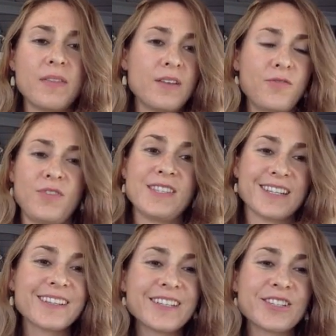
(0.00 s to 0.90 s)
and then
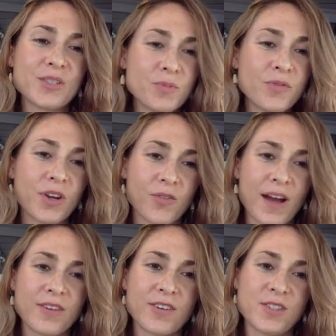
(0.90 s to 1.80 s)
physically just moving
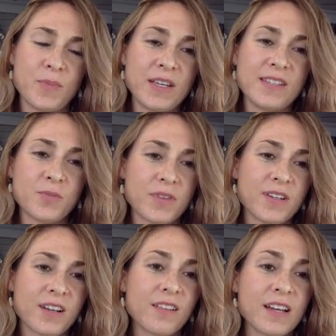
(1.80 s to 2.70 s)
around our space
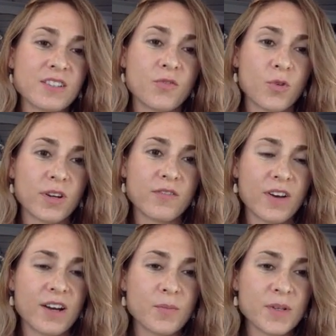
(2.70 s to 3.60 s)
within a collective work
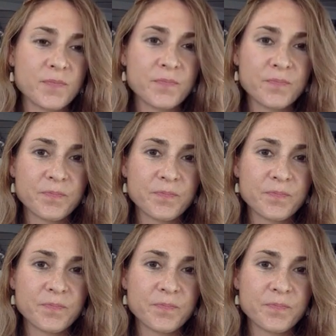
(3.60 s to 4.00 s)
environment.